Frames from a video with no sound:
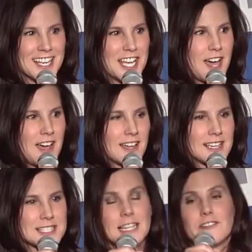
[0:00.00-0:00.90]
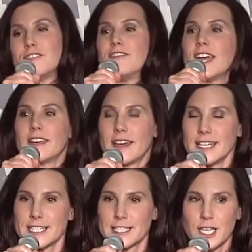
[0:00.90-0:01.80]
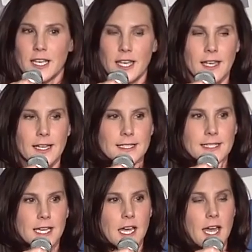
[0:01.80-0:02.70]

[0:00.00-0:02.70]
because I live in Van Nuys, and